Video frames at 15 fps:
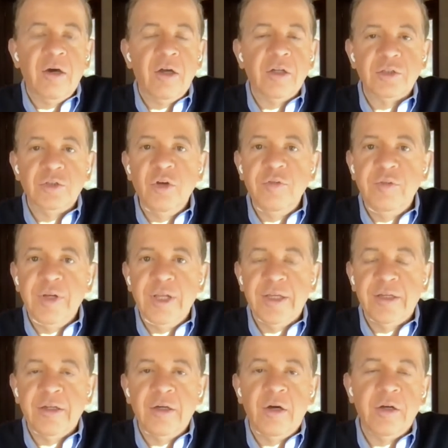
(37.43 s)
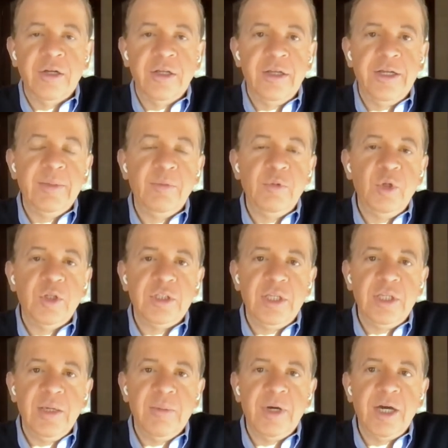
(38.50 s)
or Snowflake, or AWS
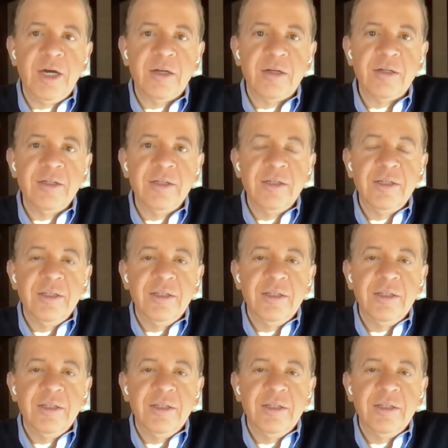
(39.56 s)
EMR.